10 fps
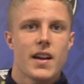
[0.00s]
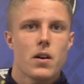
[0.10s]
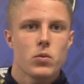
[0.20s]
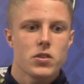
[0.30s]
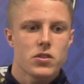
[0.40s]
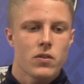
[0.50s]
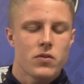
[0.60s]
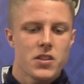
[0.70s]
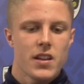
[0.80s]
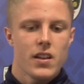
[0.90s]
in that was
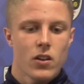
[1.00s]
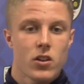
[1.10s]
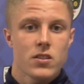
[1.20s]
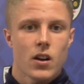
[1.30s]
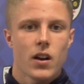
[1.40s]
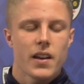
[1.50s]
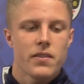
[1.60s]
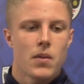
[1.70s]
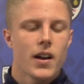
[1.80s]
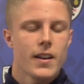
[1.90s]
obviously a good target
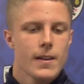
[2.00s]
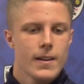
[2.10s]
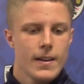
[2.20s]
of mine.